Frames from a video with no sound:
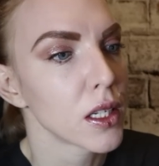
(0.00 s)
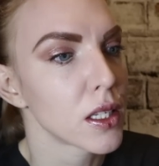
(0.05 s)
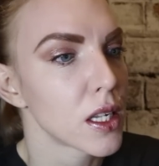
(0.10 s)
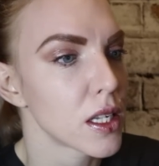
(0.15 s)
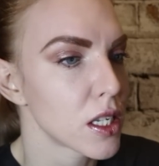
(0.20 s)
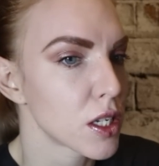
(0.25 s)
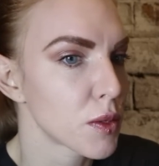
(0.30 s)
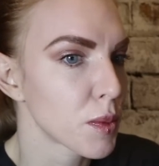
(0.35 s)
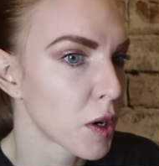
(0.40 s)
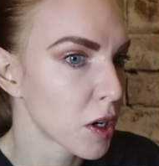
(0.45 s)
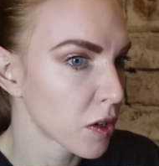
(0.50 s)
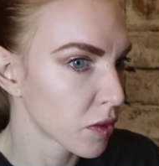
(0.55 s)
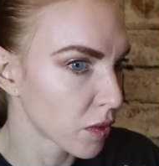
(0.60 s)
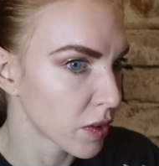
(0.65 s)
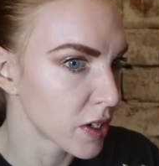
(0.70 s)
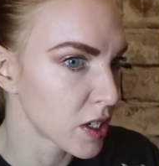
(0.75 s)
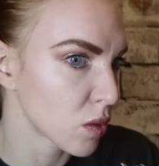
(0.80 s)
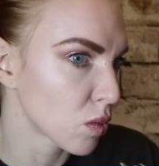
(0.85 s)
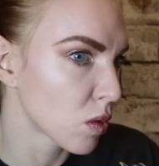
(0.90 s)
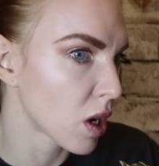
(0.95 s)
This is part of the
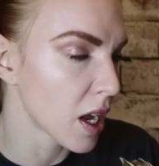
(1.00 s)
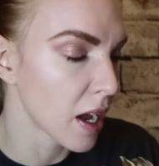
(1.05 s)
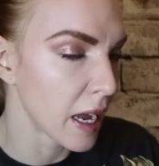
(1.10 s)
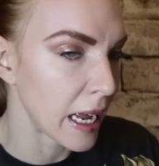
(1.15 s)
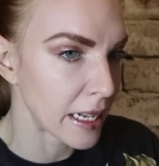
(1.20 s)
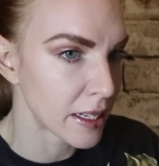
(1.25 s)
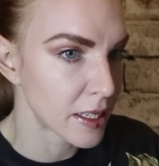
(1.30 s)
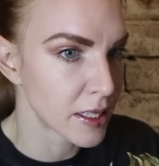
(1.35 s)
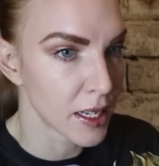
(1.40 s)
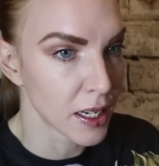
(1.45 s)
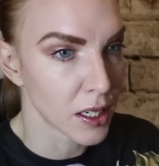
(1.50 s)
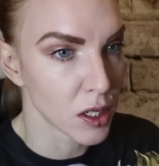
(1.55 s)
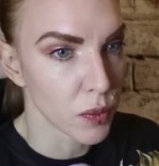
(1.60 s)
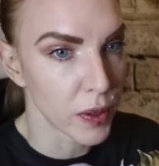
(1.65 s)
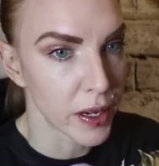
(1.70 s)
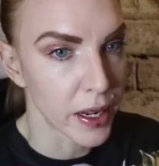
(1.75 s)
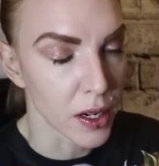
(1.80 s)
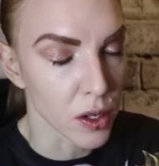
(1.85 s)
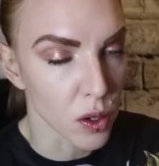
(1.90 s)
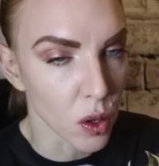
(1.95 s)
reason why I had to take the
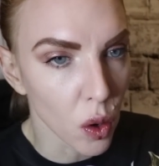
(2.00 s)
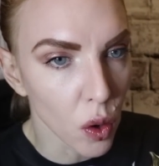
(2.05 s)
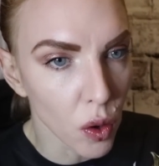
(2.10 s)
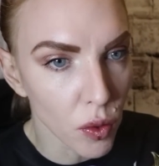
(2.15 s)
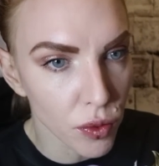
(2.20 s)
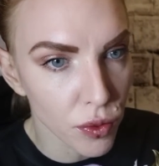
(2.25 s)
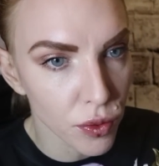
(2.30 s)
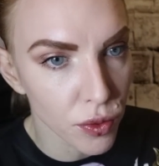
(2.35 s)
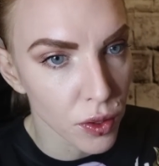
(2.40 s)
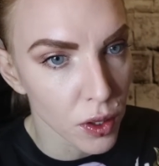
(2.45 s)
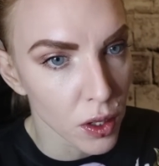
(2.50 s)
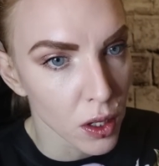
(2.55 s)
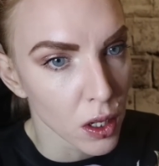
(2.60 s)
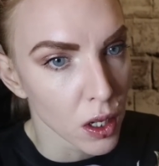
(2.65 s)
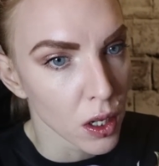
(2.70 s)
weekend off